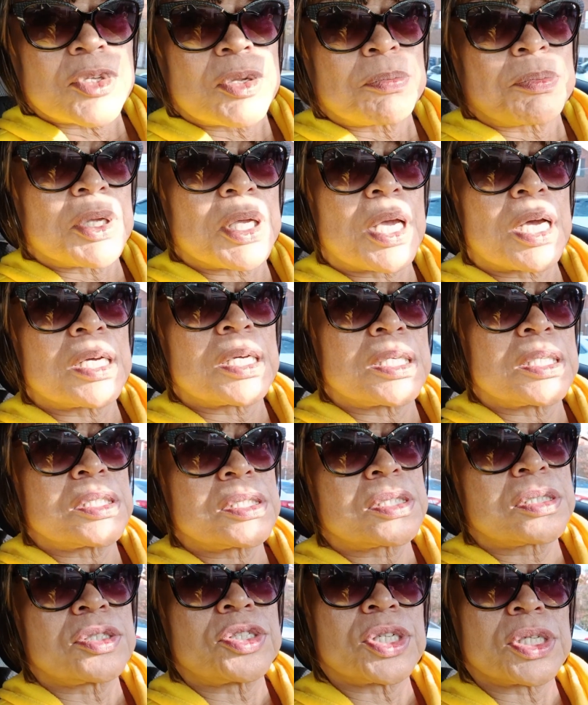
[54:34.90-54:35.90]

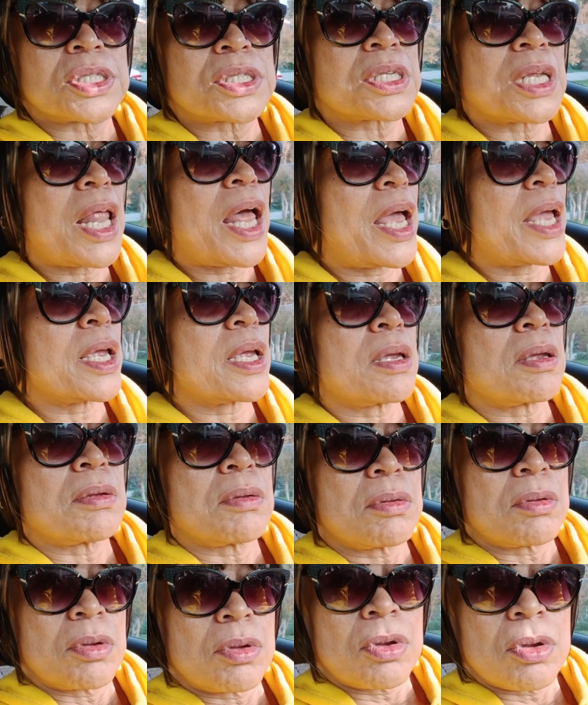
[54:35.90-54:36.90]
Because just like
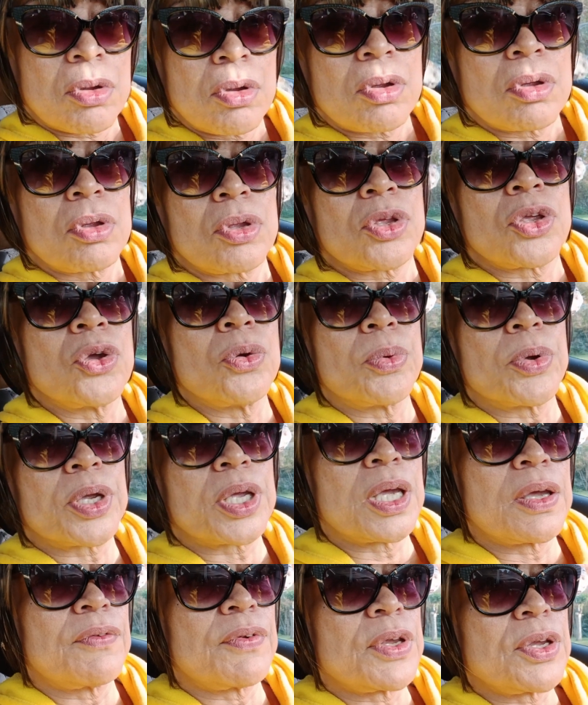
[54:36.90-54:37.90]
you were
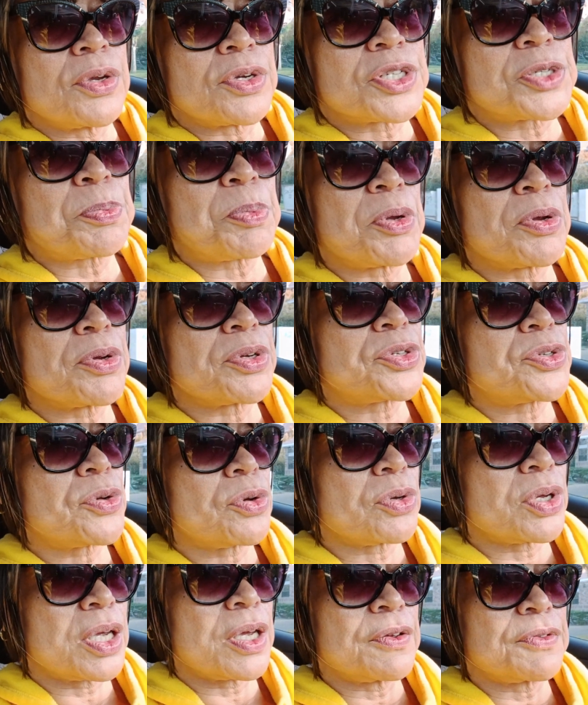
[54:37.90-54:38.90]
given your
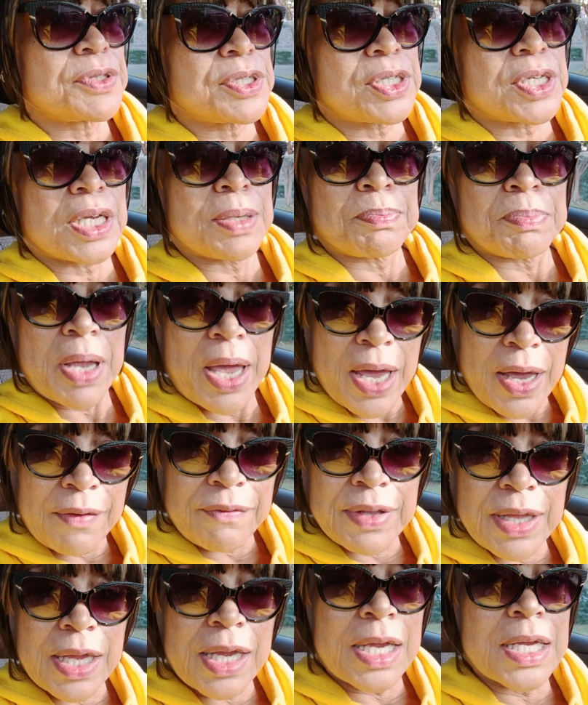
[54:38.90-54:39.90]
spiritual gifts to
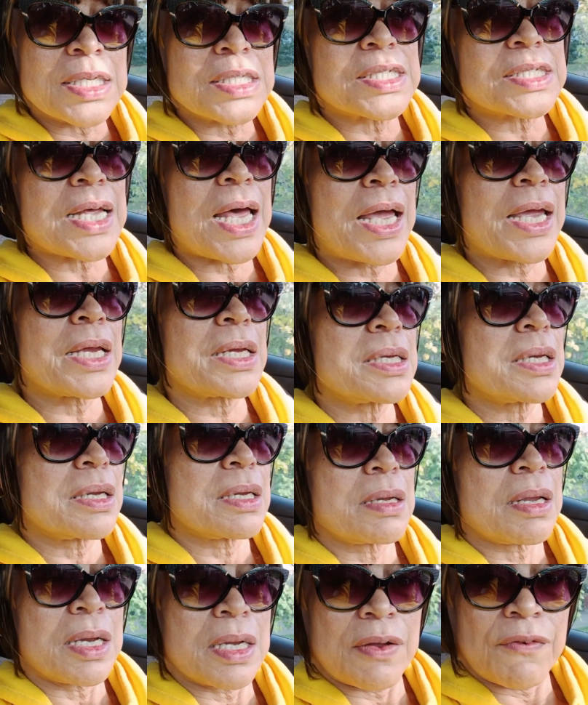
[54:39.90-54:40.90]
have the insight
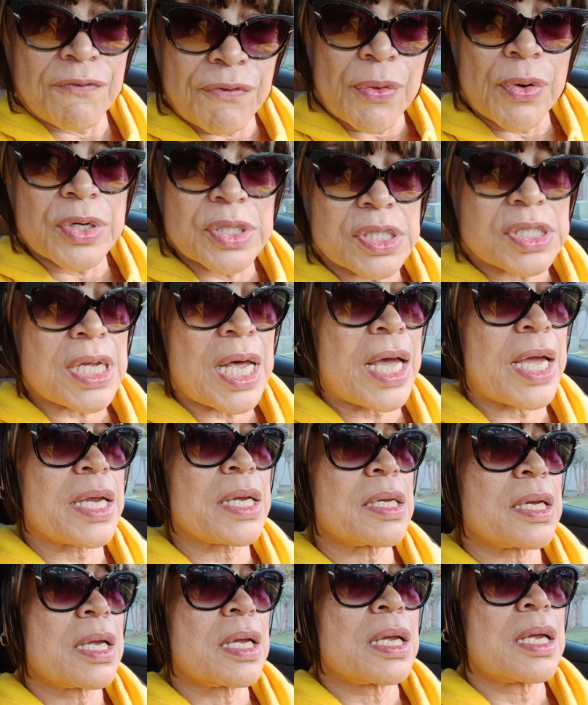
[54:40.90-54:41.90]
and the
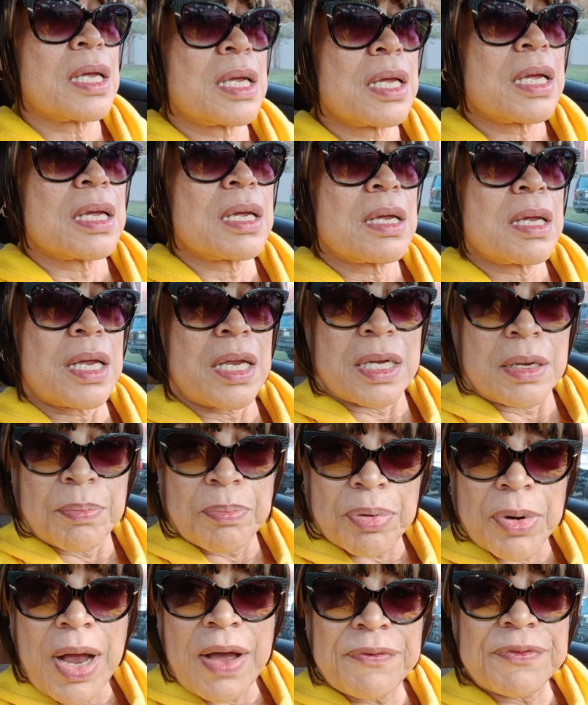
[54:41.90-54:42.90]
foresight and the
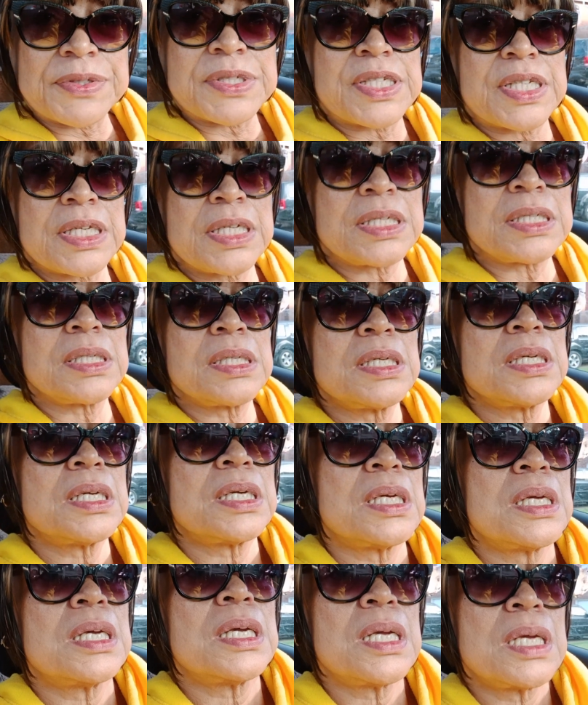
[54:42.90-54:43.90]
prophecy,
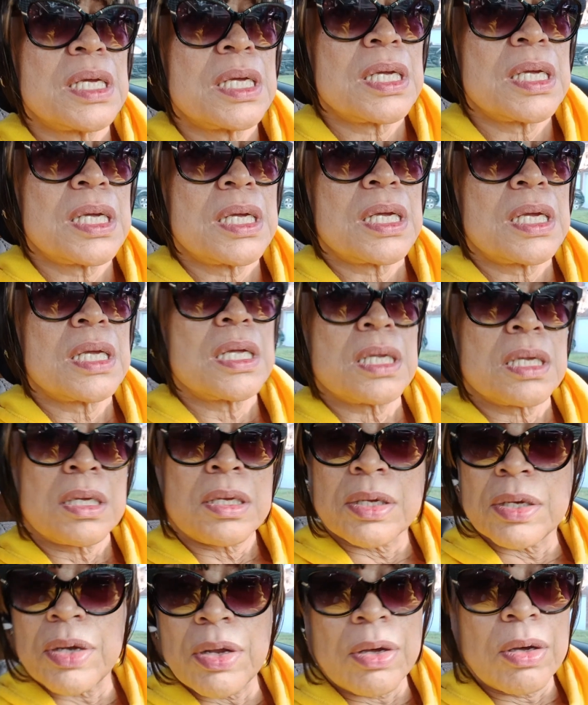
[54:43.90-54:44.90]
you